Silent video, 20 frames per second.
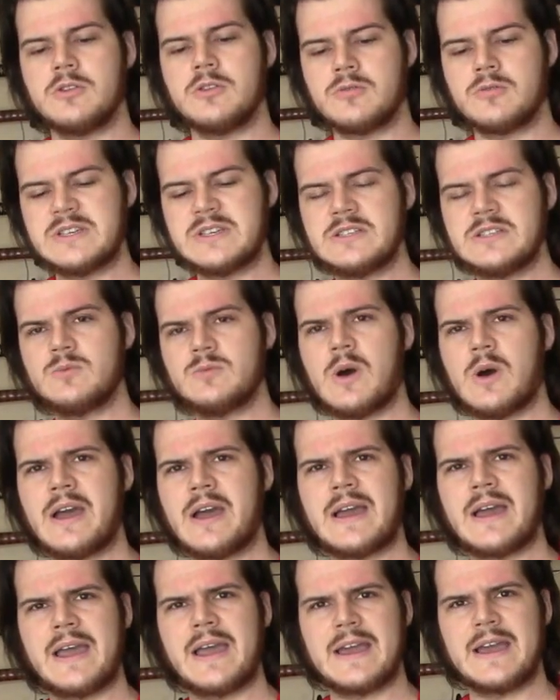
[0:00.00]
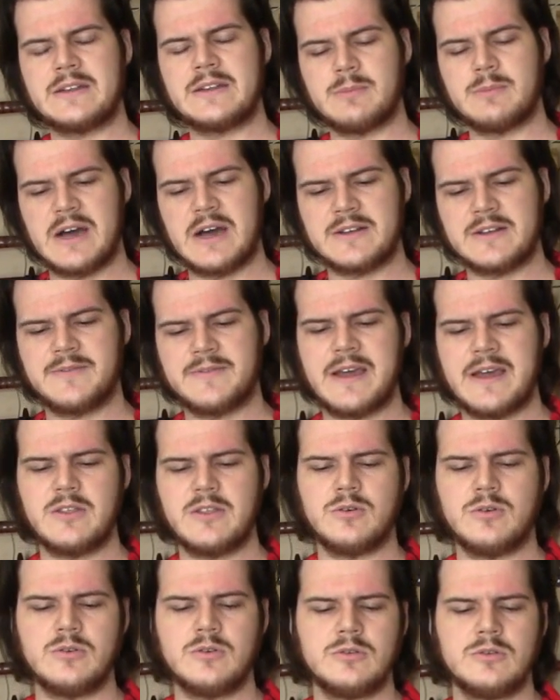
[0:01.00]
The reason why I had to modify
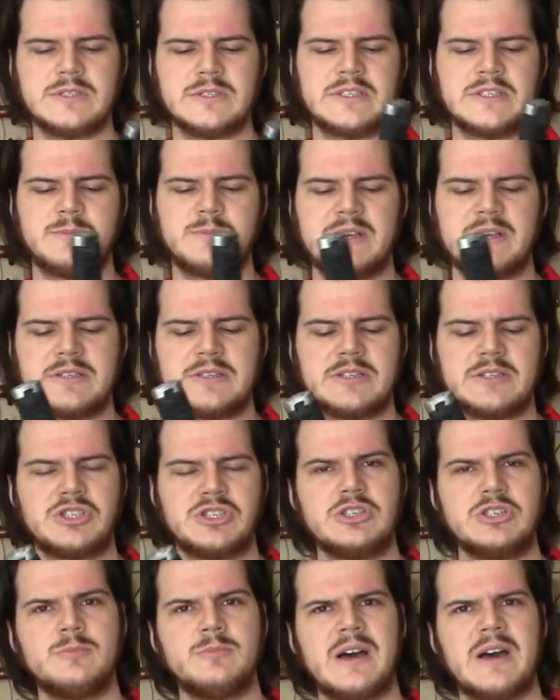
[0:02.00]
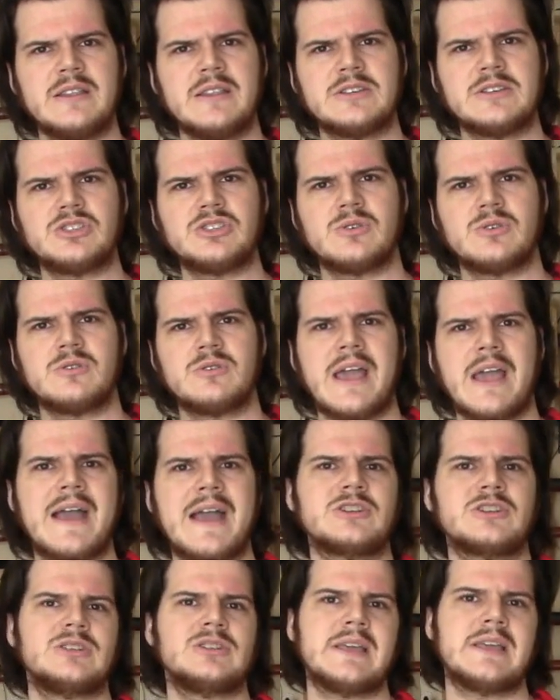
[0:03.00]
the holes is because the Tsuba on this sword
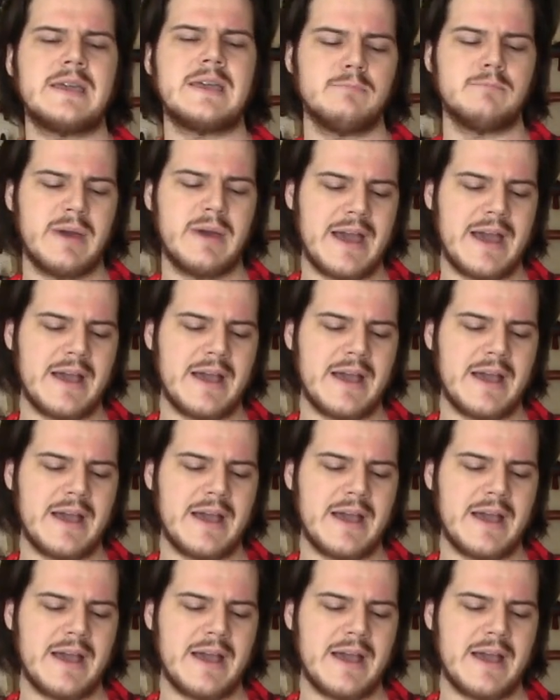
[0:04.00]
actually came